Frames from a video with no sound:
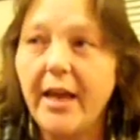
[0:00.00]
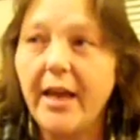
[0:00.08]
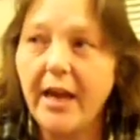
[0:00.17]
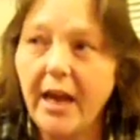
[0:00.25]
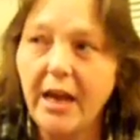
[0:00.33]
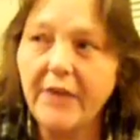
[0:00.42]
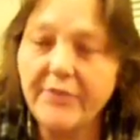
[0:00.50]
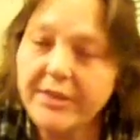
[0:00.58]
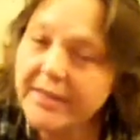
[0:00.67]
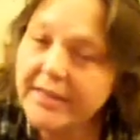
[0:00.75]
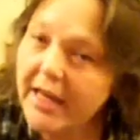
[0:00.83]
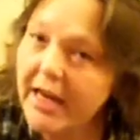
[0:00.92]
And I have
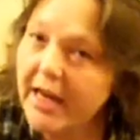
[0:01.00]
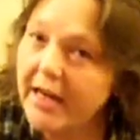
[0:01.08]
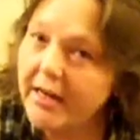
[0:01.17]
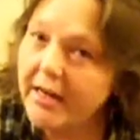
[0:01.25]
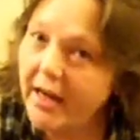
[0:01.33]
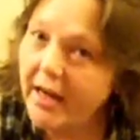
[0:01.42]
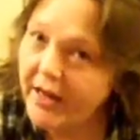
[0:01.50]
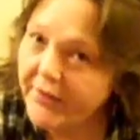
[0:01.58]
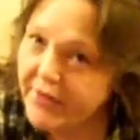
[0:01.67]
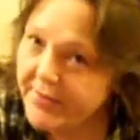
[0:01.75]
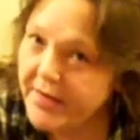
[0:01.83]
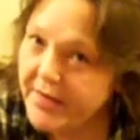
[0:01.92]
to say, I
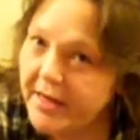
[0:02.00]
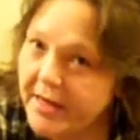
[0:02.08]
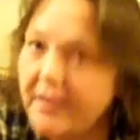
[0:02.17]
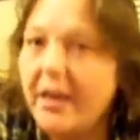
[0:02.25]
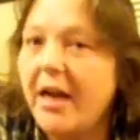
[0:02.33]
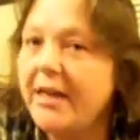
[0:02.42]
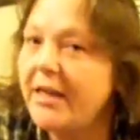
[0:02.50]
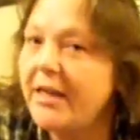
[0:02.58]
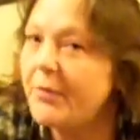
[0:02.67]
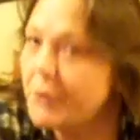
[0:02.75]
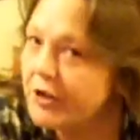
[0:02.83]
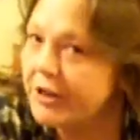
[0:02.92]
have to admit, I
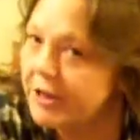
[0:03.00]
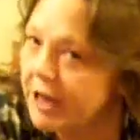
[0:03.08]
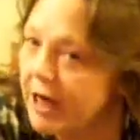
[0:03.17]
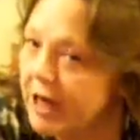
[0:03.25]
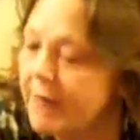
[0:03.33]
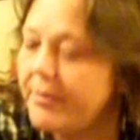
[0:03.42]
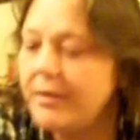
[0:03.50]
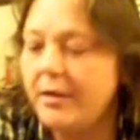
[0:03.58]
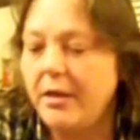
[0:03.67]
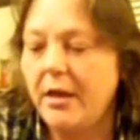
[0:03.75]
did a pretty good job.